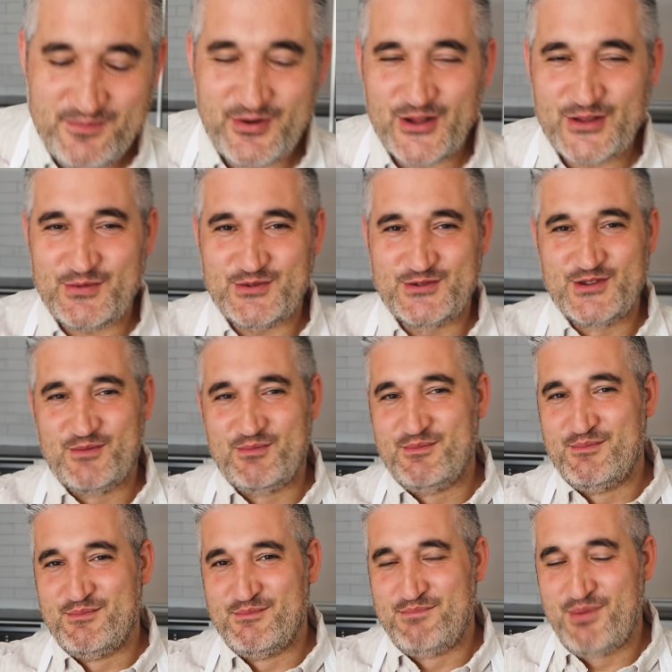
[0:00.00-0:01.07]
broth was not
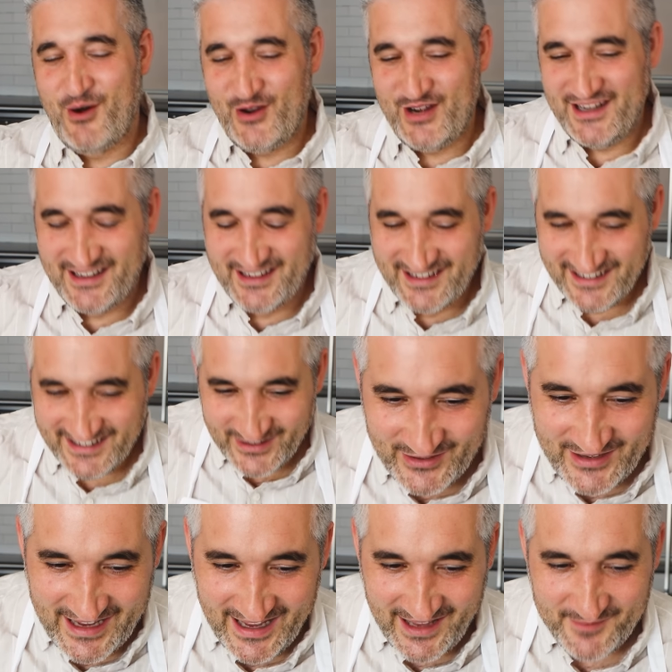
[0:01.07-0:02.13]
boiling.
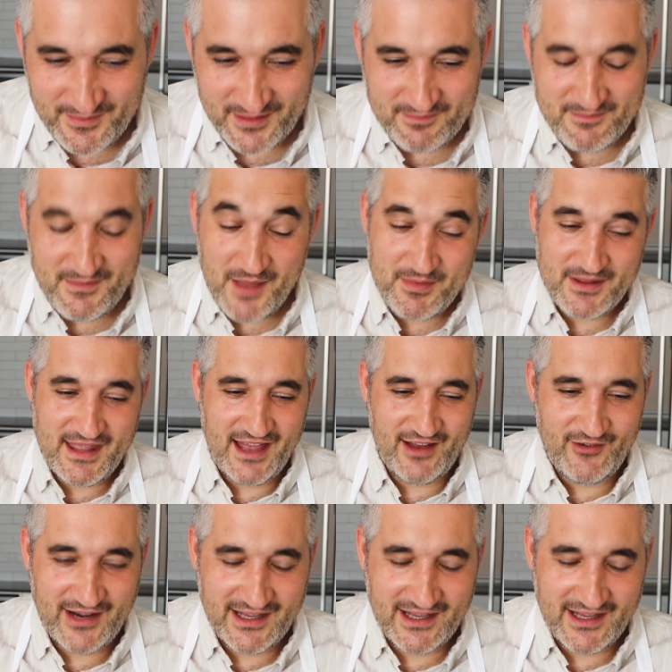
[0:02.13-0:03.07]
Okay, but maybe they are